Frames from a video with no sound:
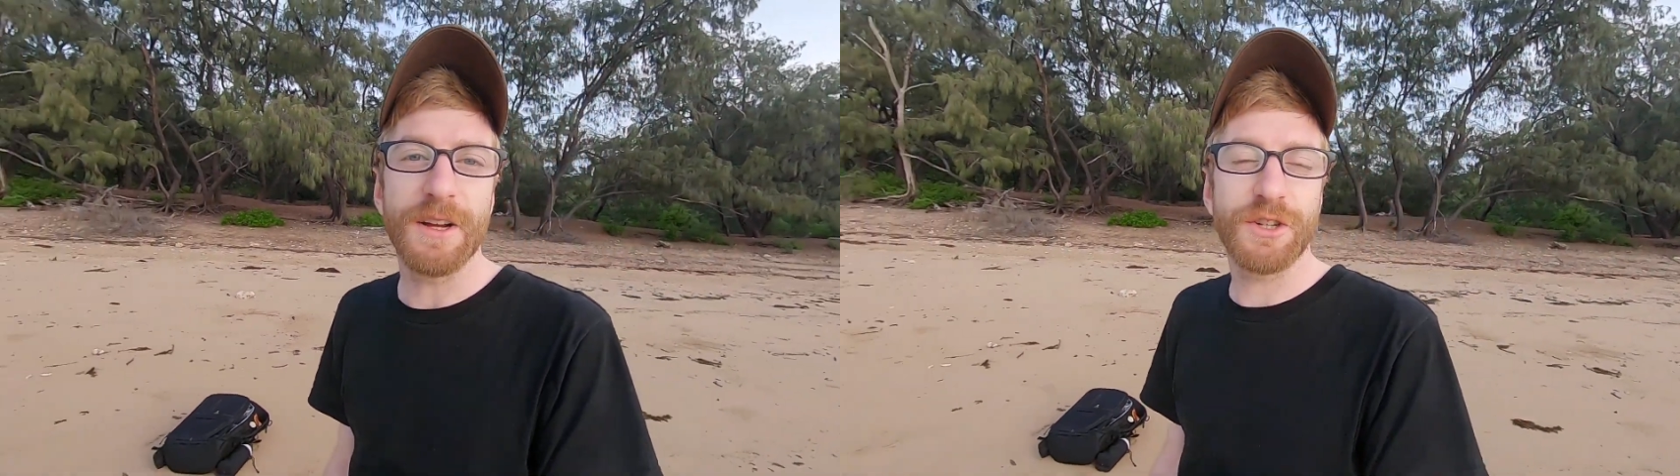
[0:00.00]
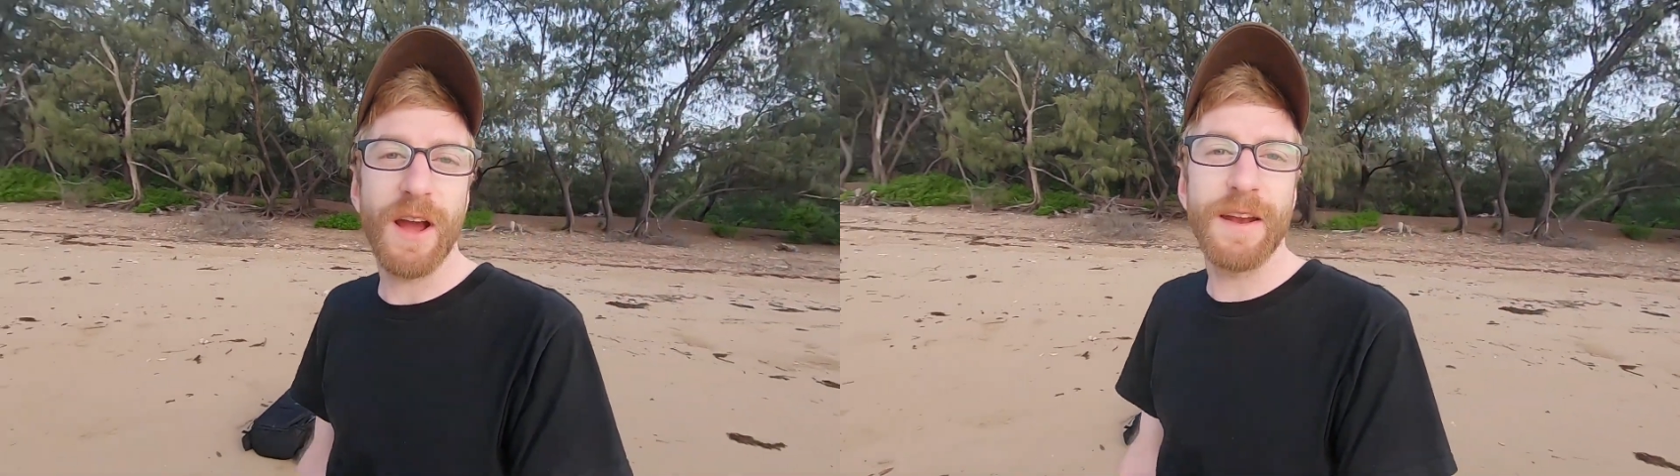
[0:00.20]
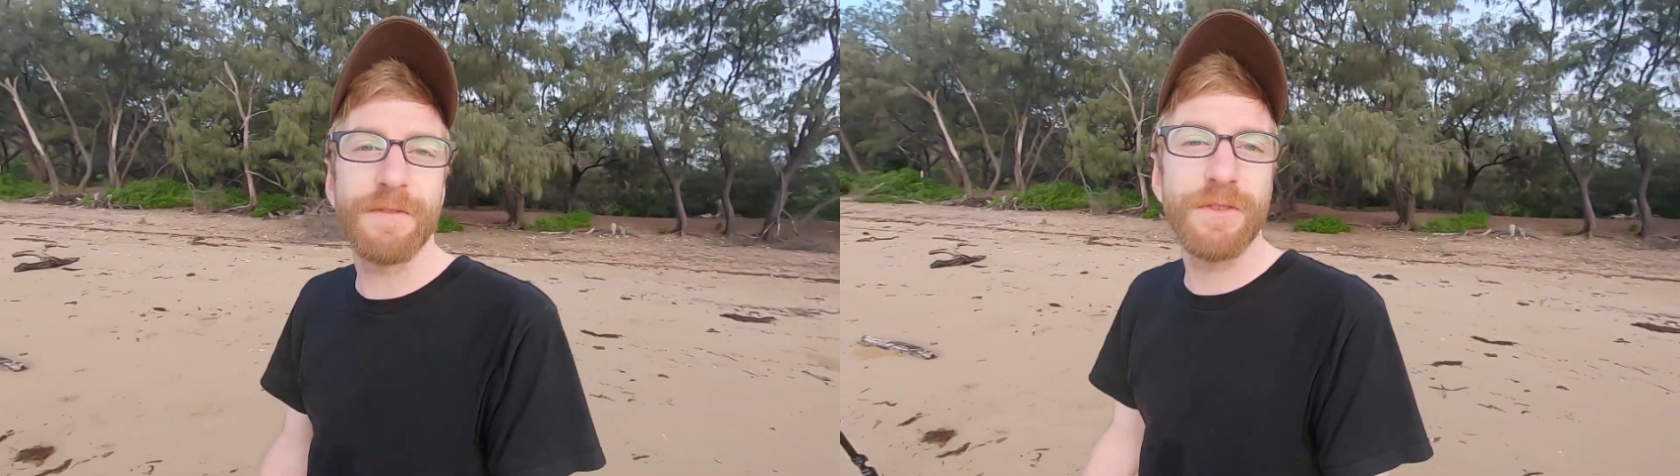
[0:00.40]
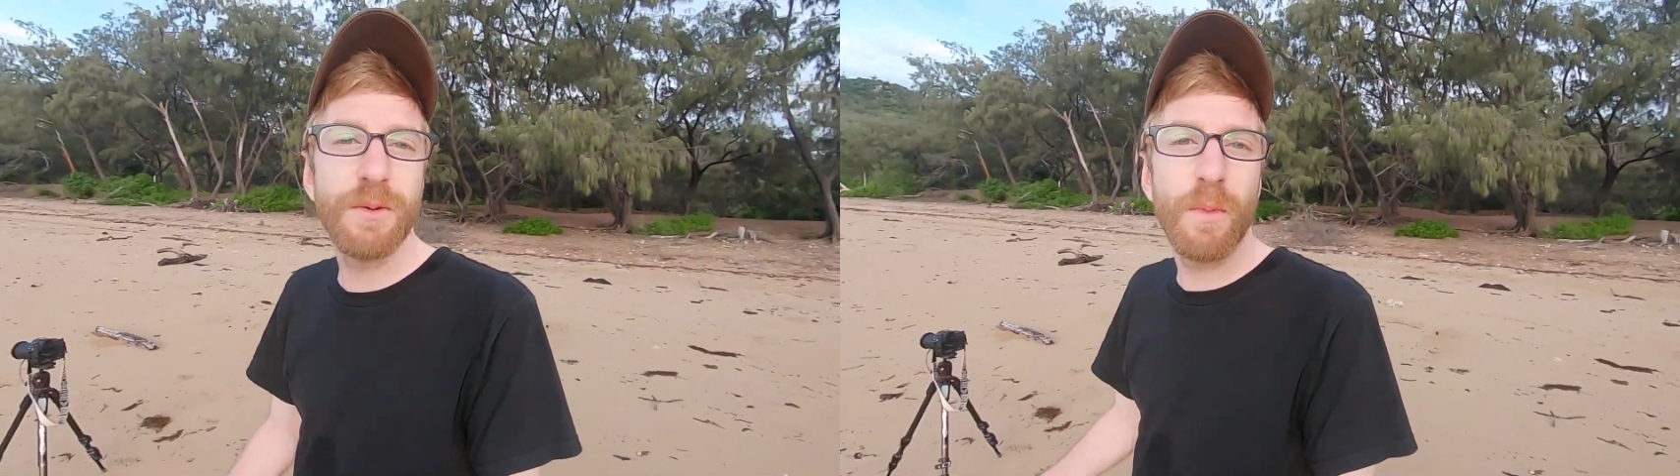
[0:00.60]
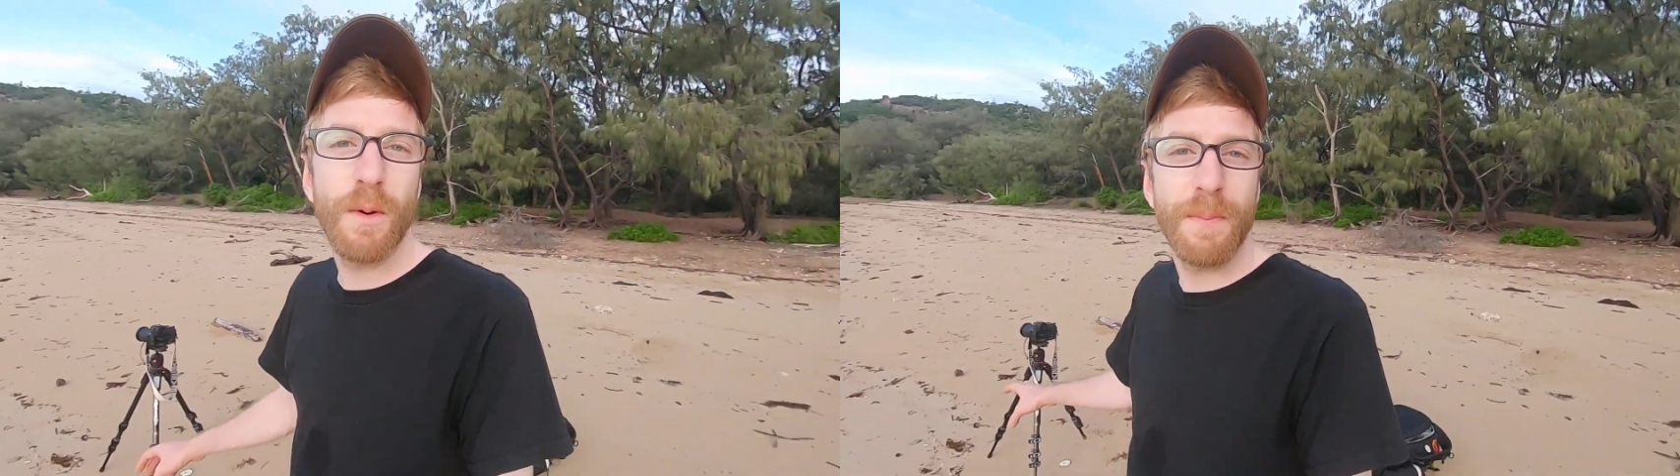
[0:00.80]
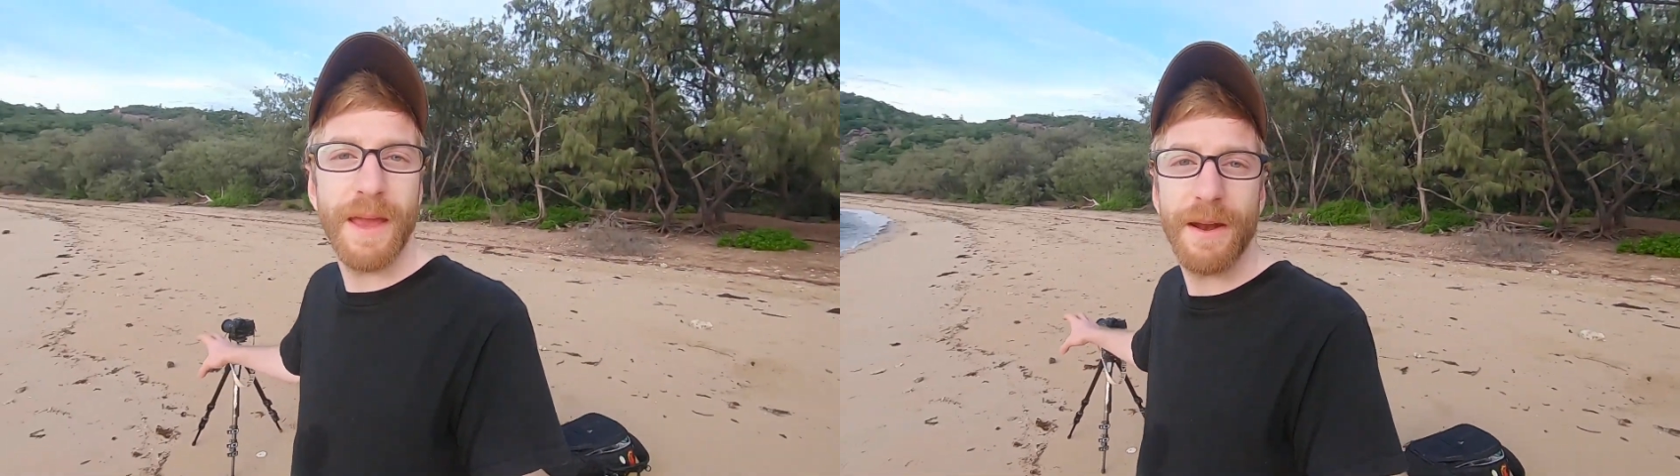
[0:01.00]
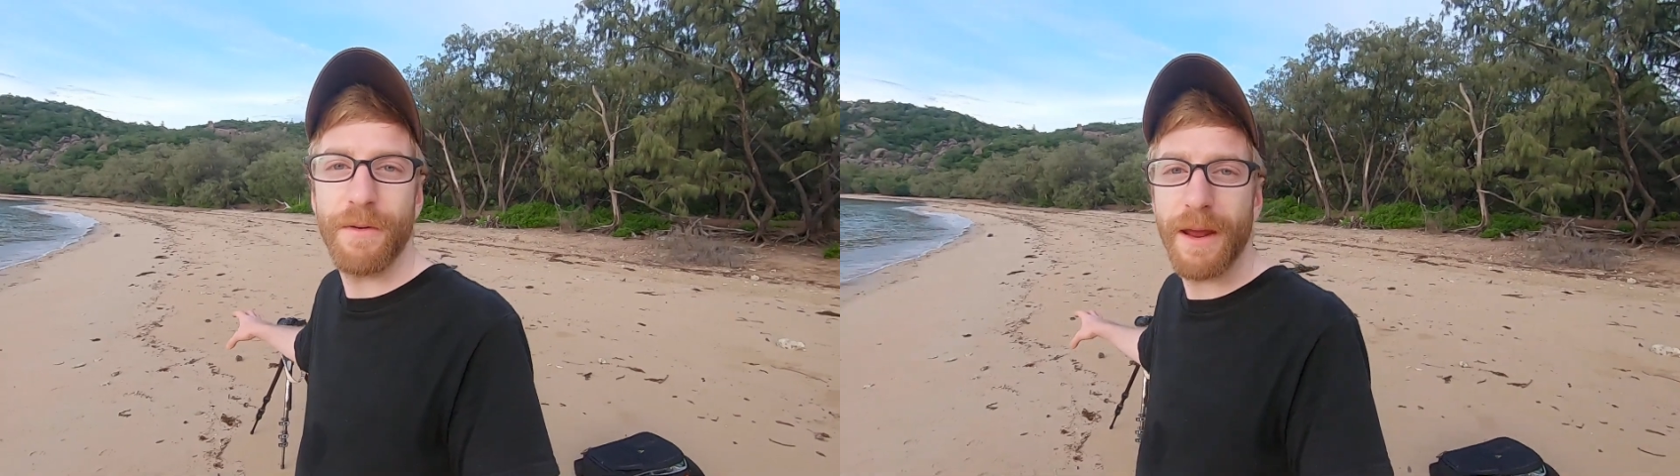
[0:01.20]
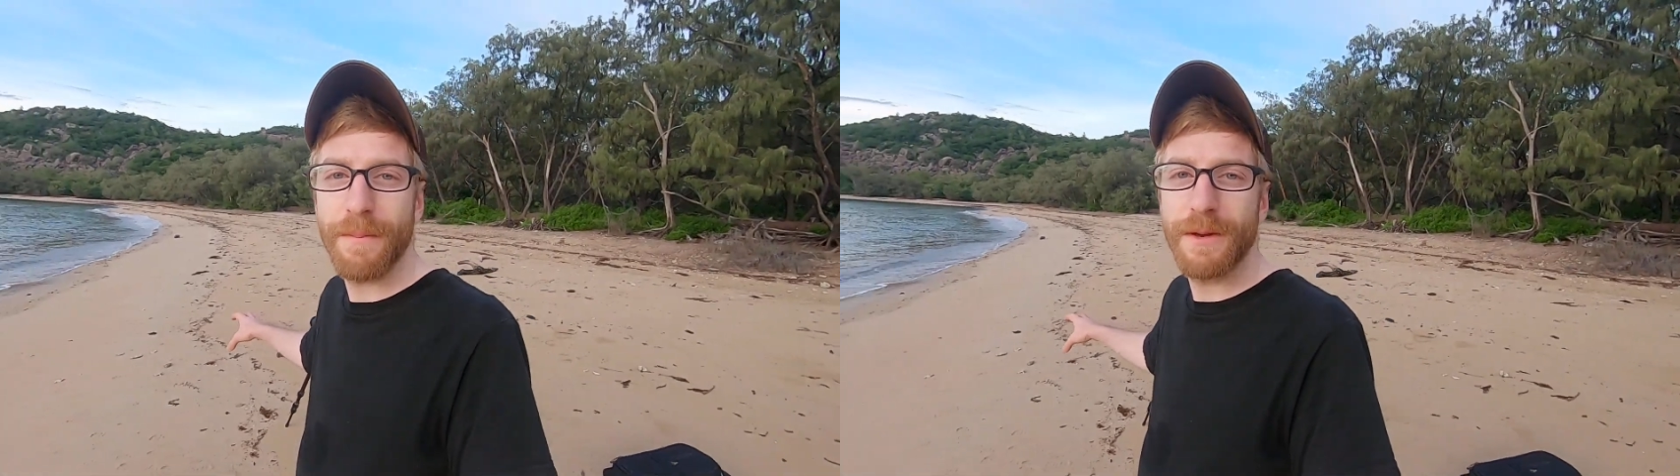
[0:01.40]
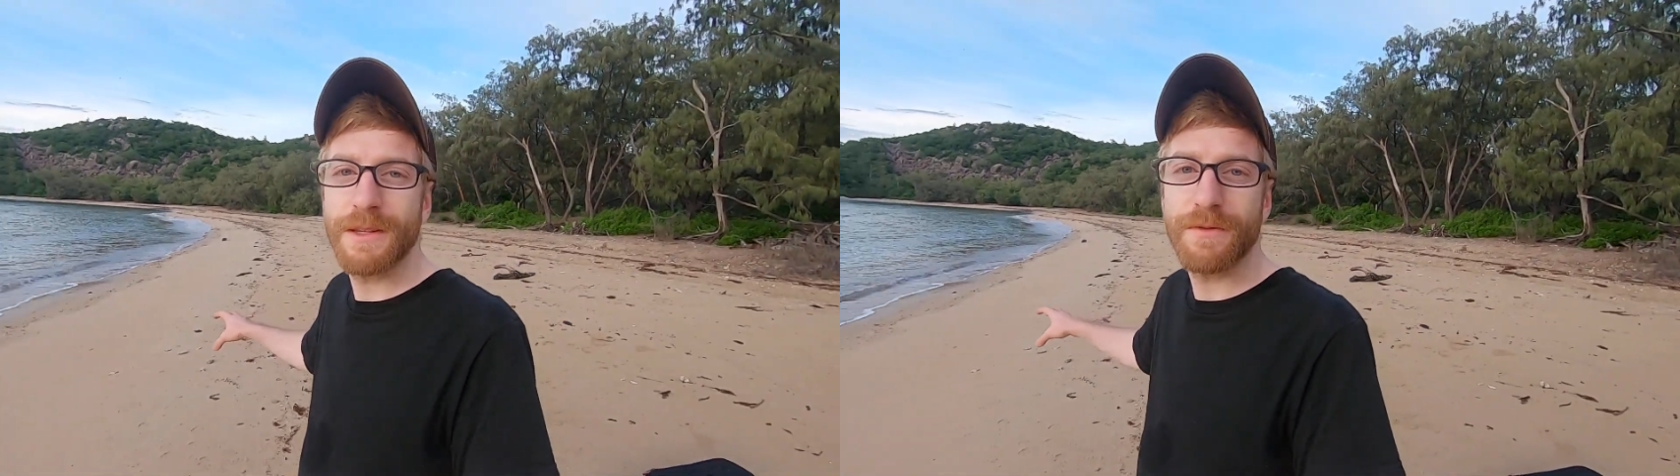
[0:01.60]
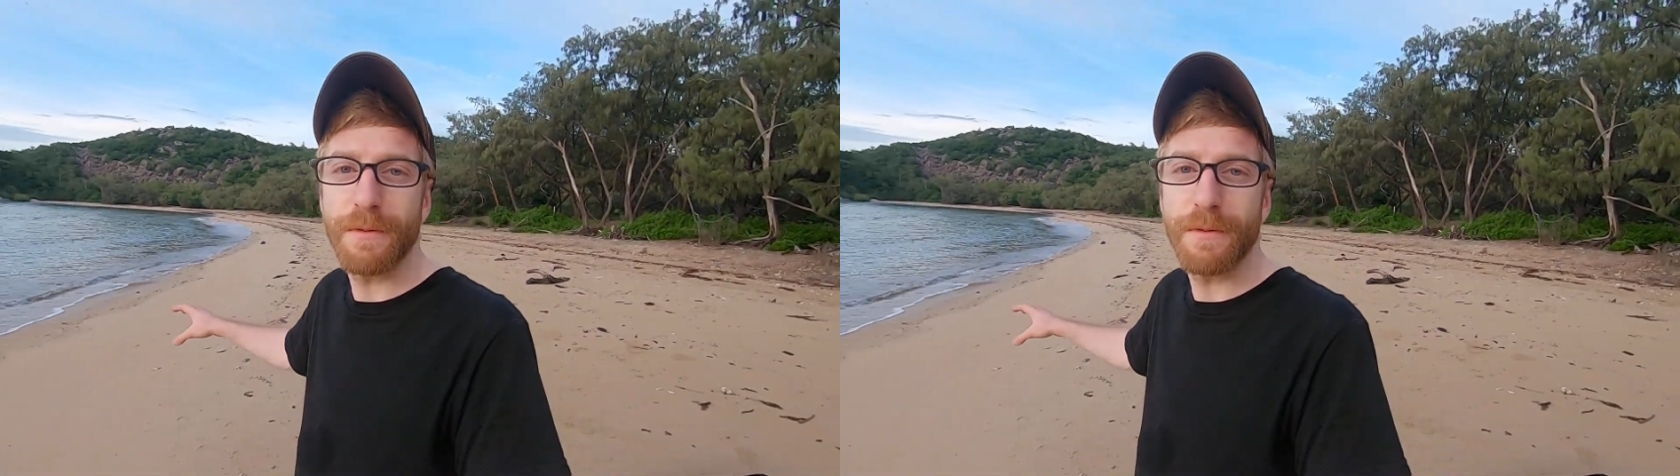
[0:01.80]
tried a few more panoramas